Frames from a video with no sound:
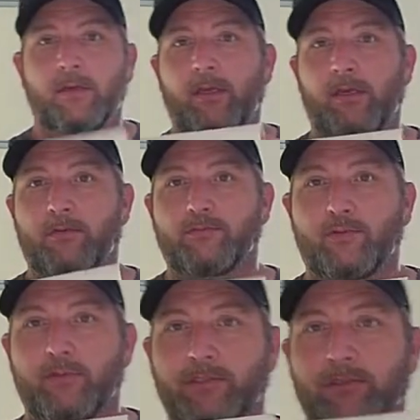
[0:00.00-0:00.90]
it comes
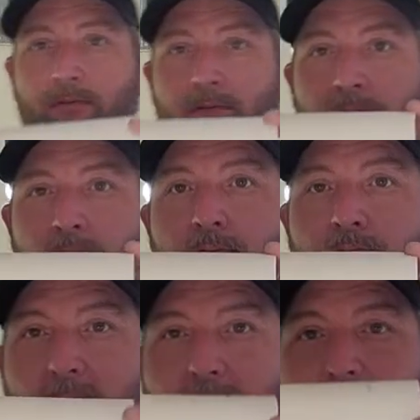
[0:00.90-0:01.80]
with this little
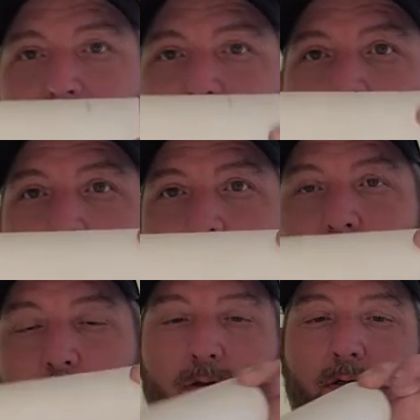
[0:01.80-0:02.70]
plastic insert.